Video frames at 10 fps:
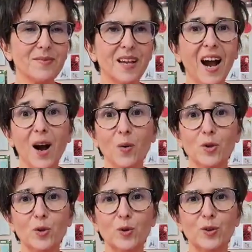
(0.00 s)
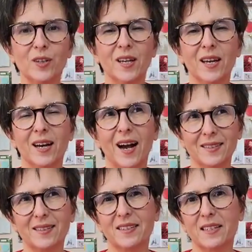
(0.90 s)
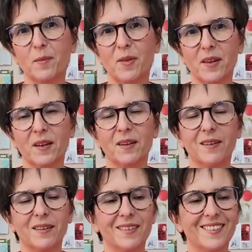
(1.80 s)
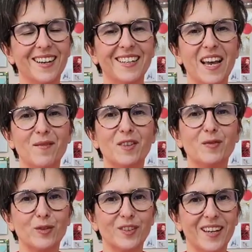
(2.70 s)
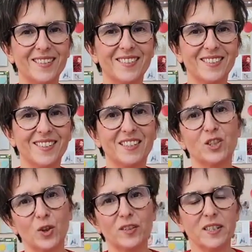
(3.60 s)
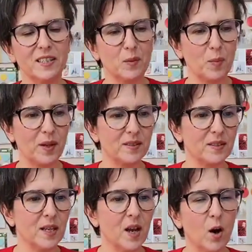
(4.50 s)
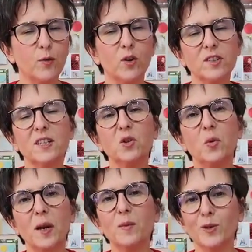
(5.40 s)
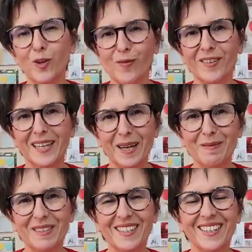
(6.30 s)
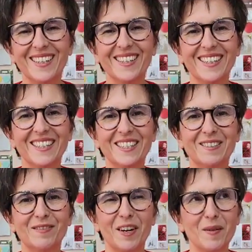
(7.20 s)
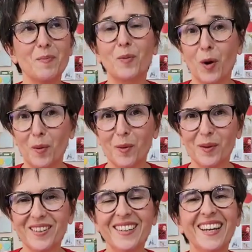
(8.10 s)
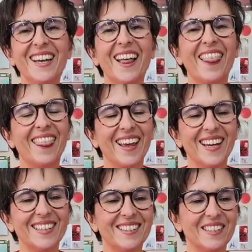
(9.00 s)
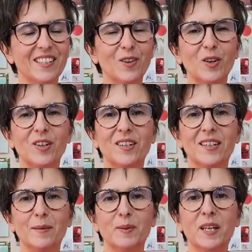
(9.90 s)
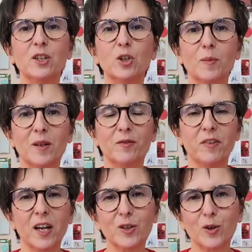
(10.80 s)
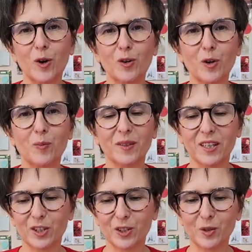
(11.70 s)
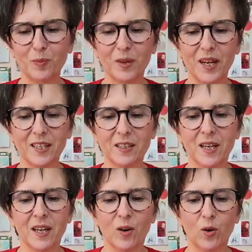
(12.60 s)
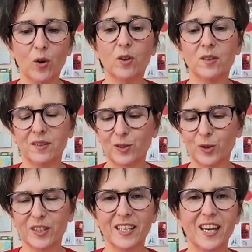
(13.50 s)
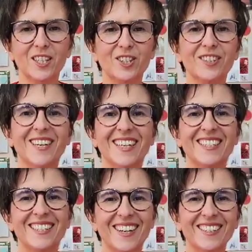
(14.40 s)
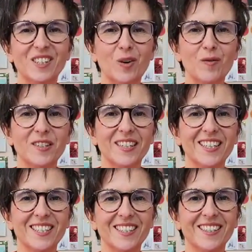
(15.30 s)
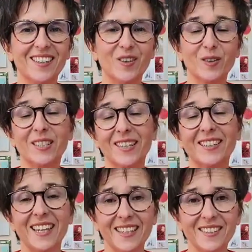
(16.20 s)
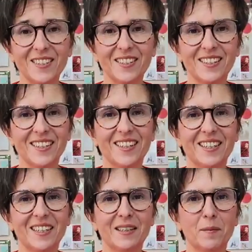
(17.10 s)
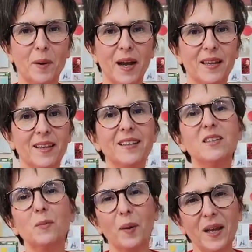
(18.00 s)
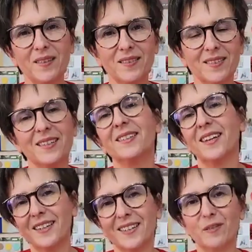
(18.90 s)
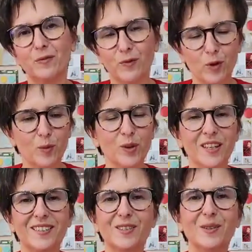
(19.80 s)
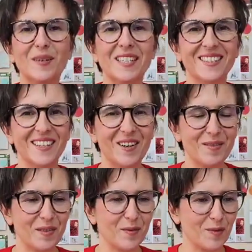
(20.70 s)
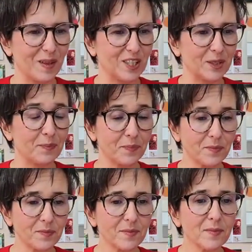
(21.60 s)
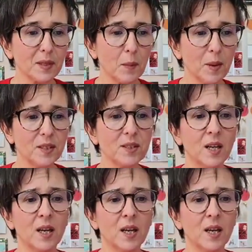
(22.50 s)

how you could ask the same thing and have a different answer that is not it depends. Of course, anyway, most of the times it's very probable that your potential manufacturer or your potential supplier or sourcing agent start the conversation or start the answer by it depends, and then it formulates the rest of the information. But